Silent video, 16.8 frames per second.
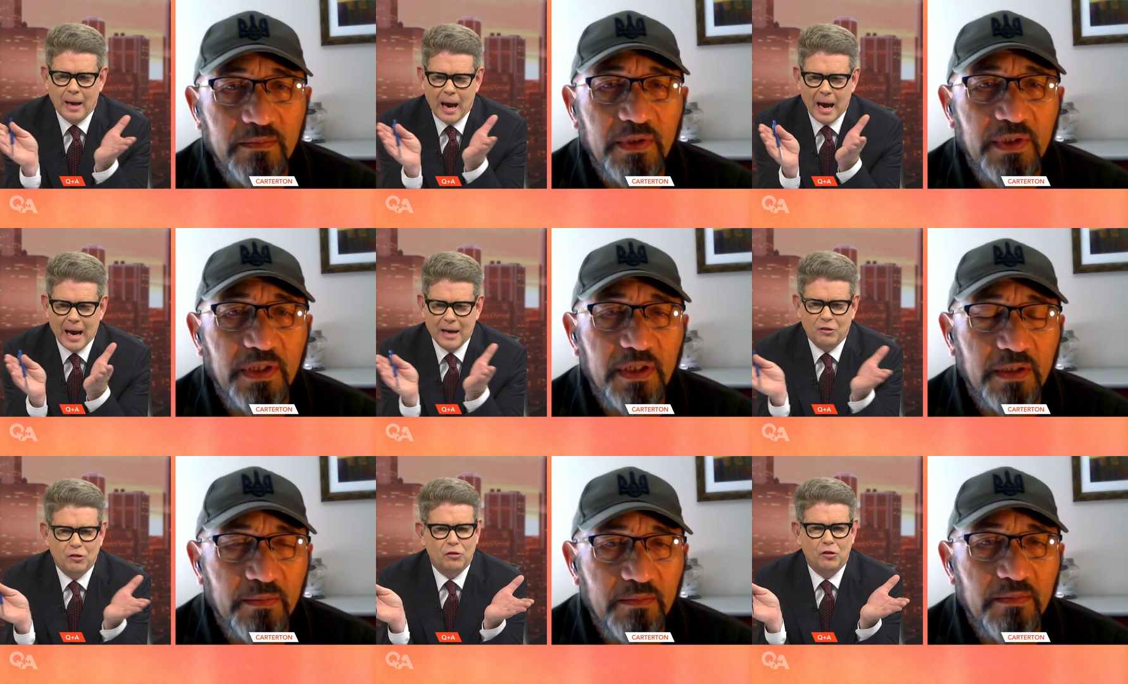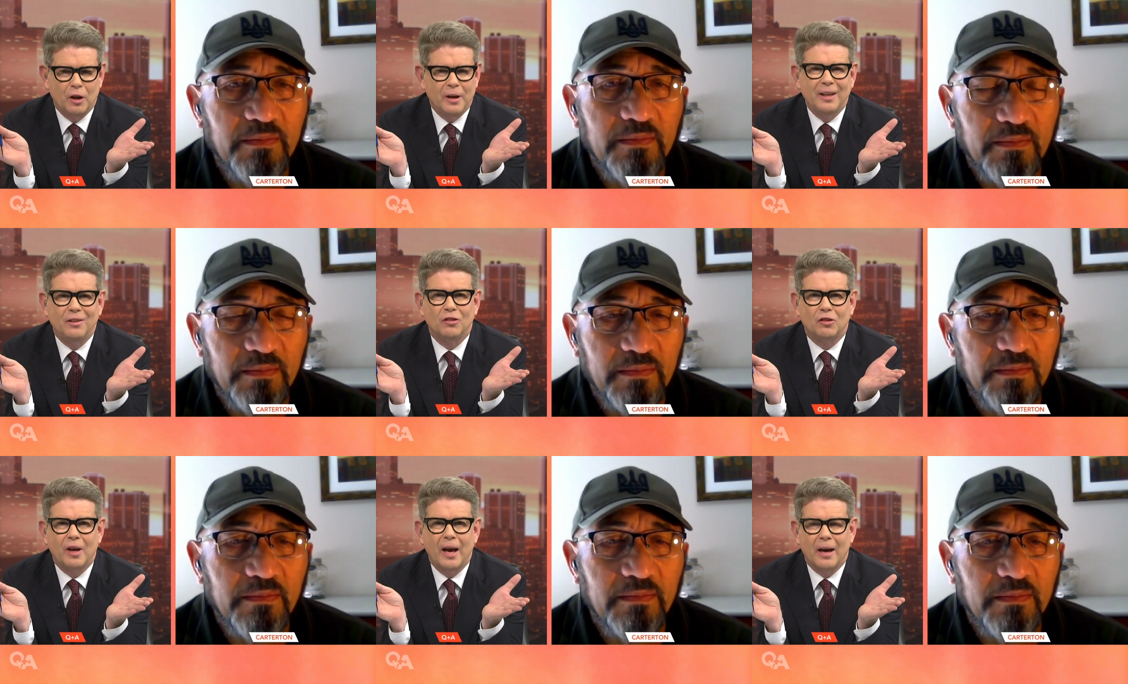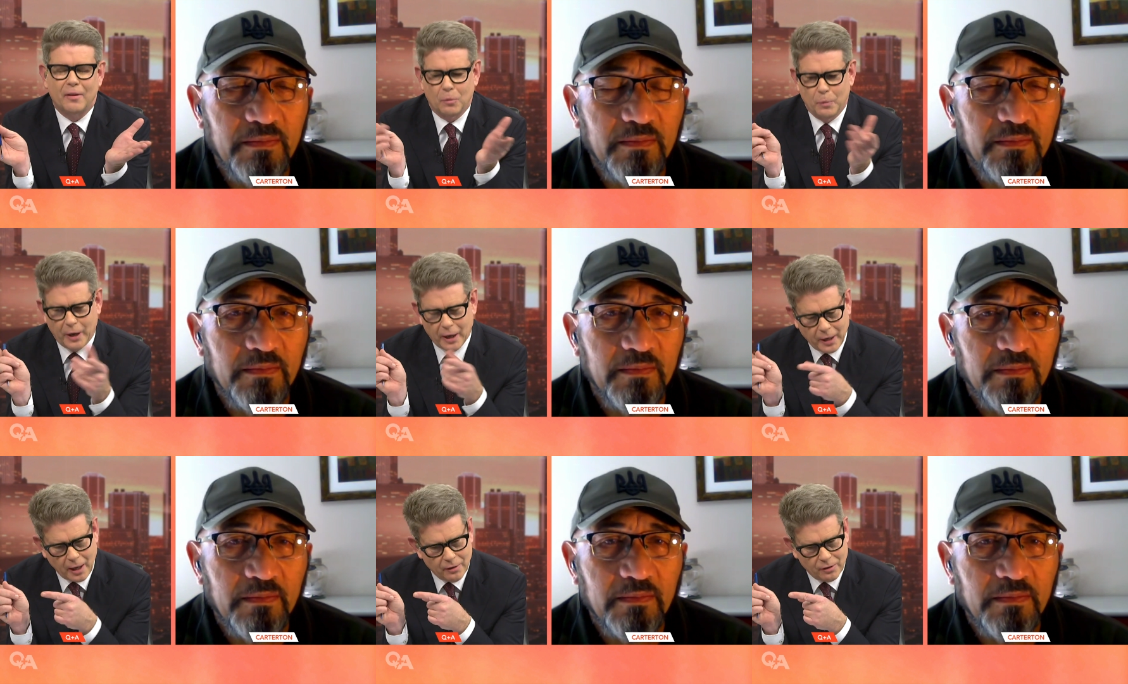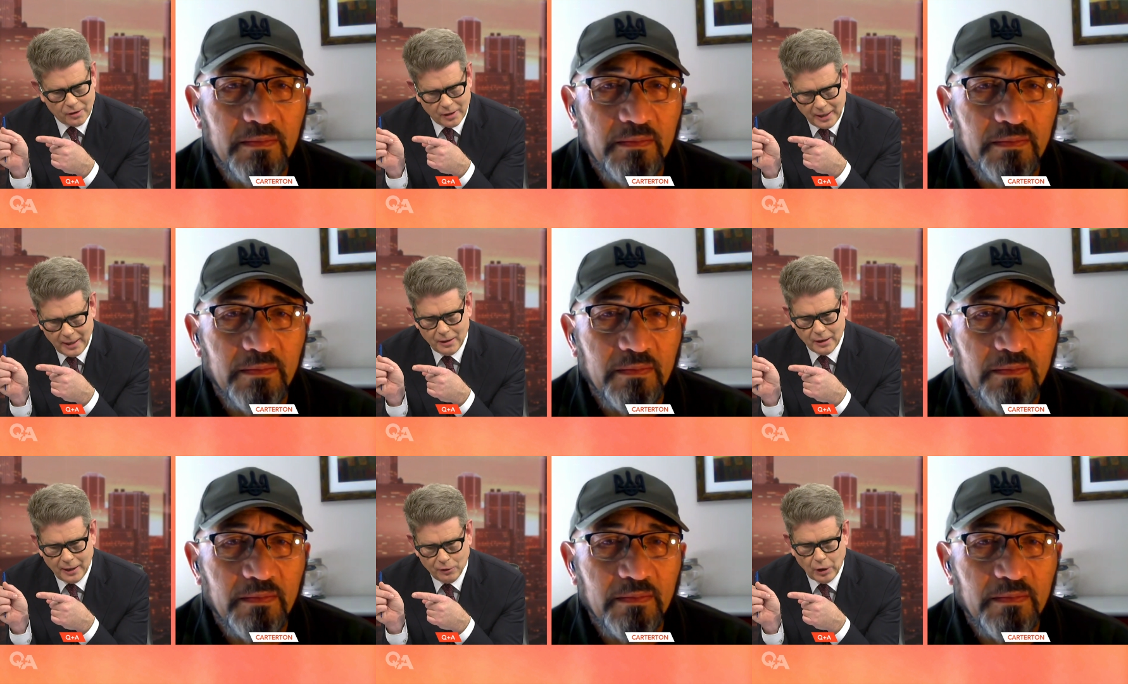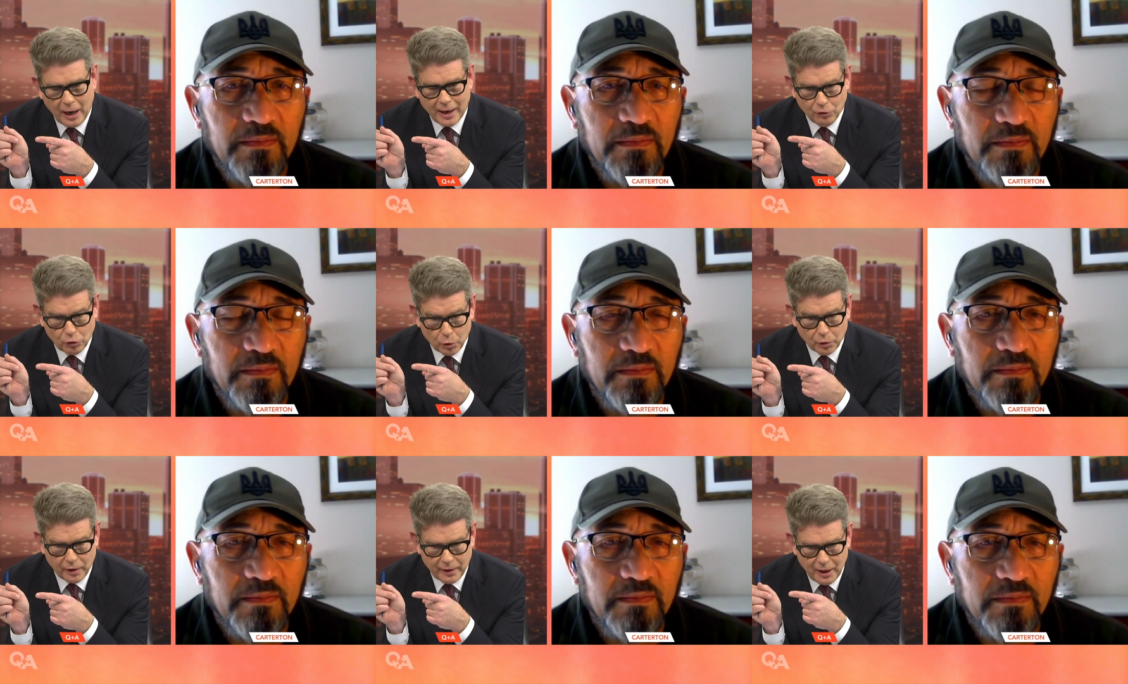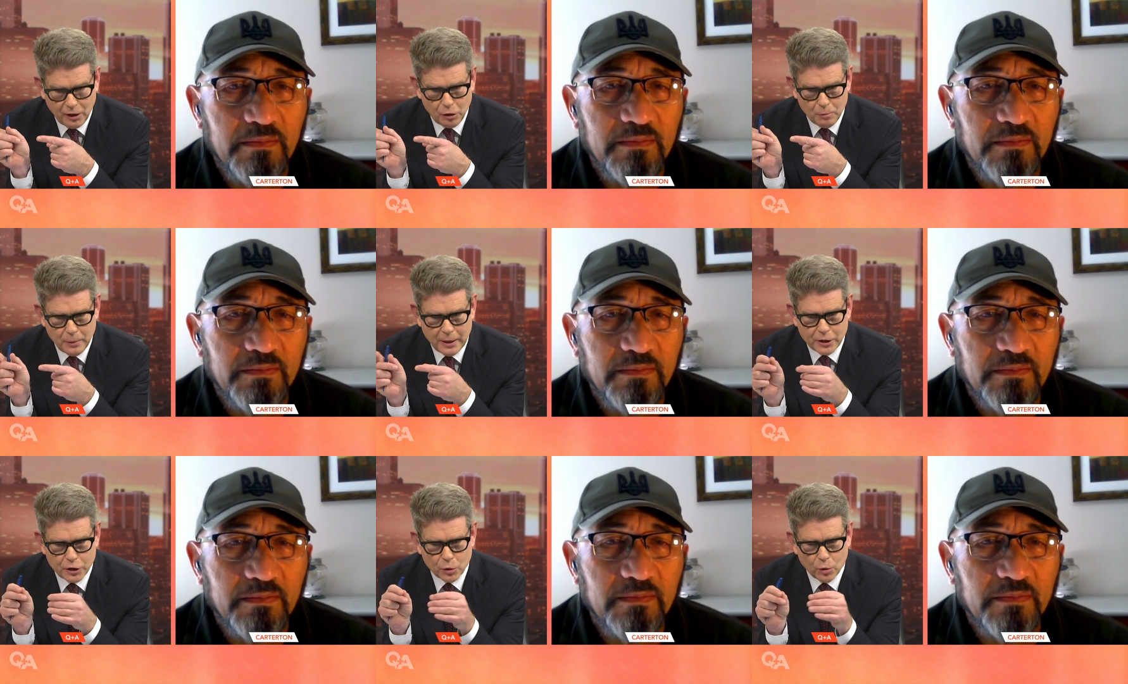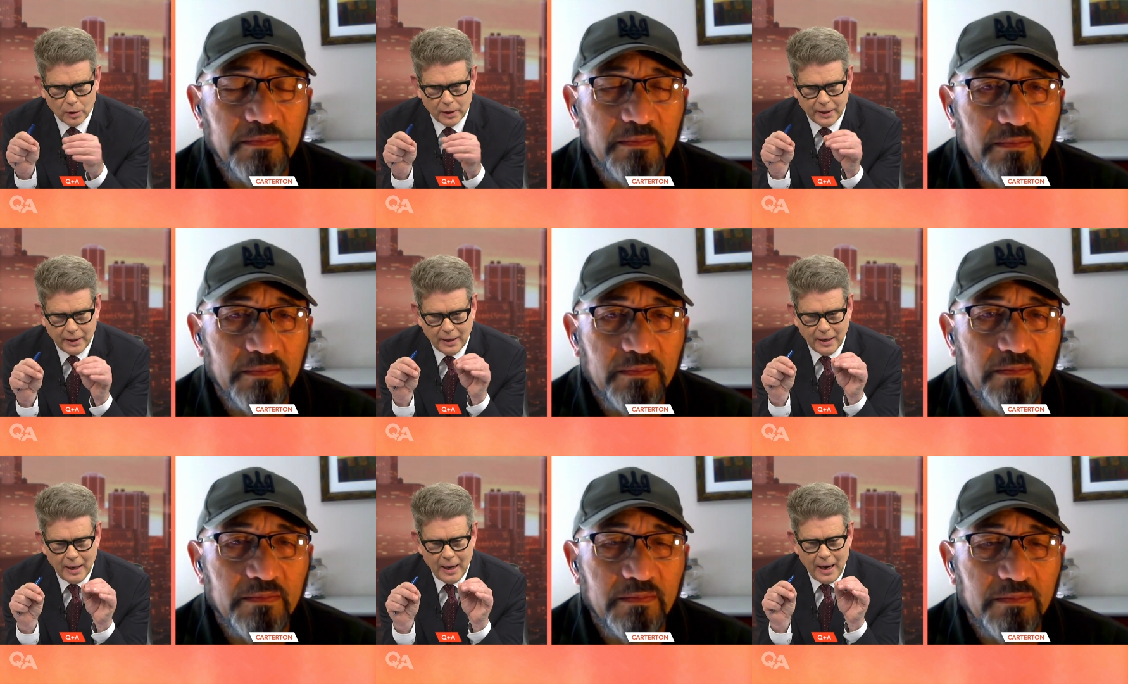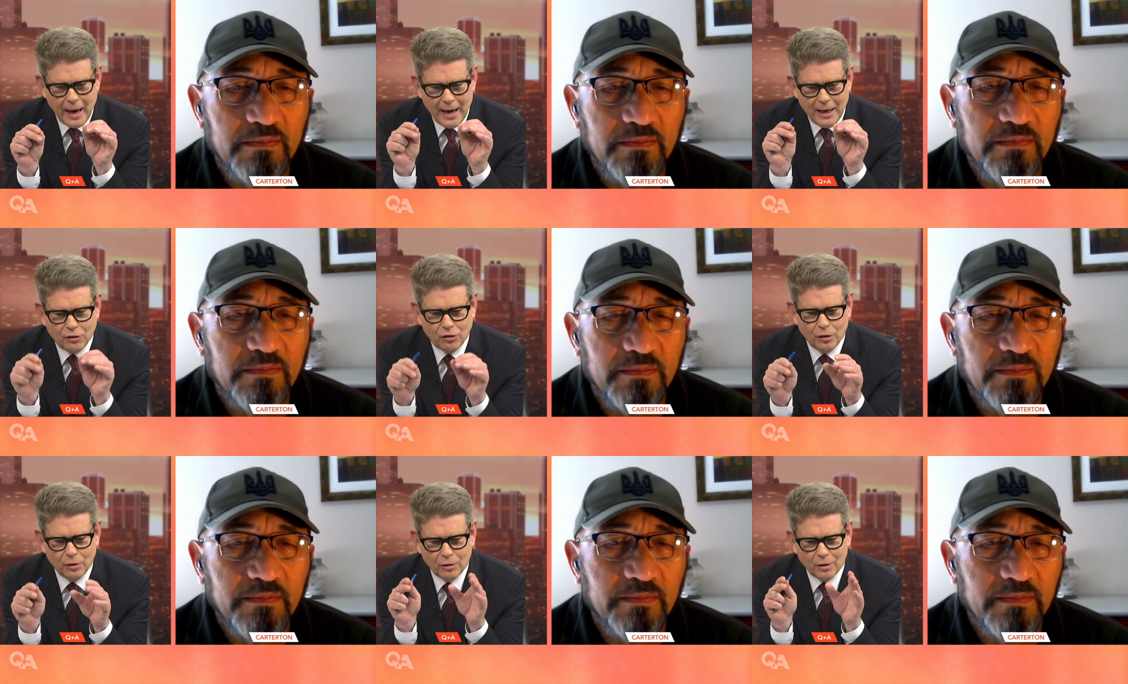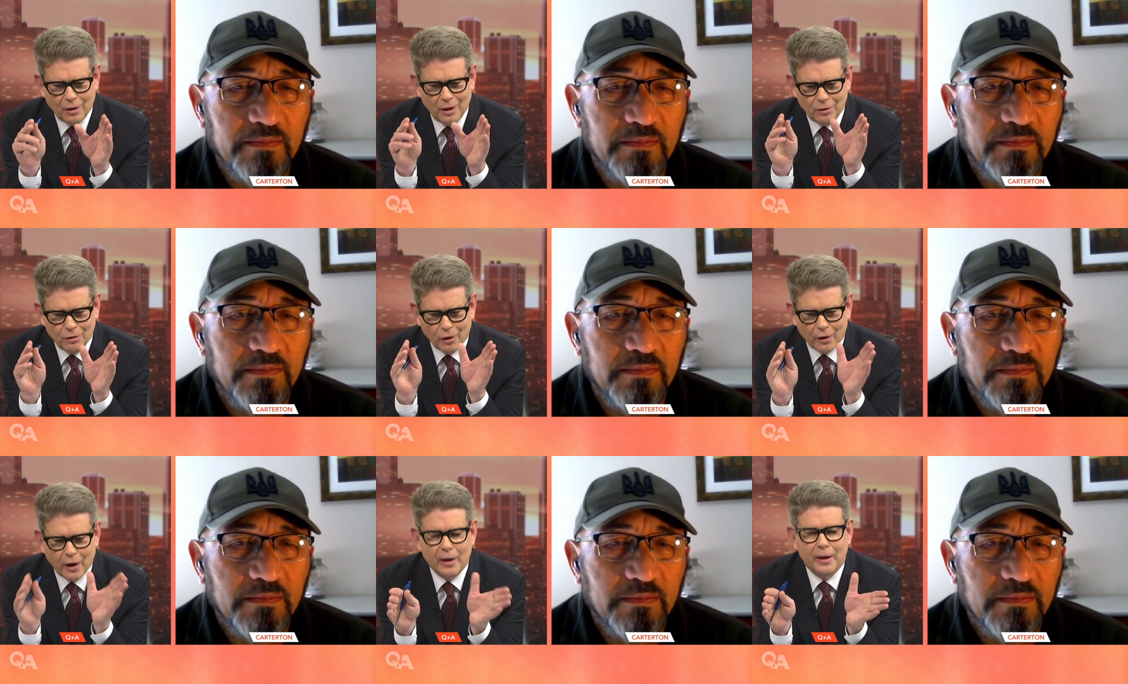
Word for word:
Speaker 1: Uh, Dunedin South, and we're going to go to Dunedin and, and talk to their new mayor shortly. Isn't it not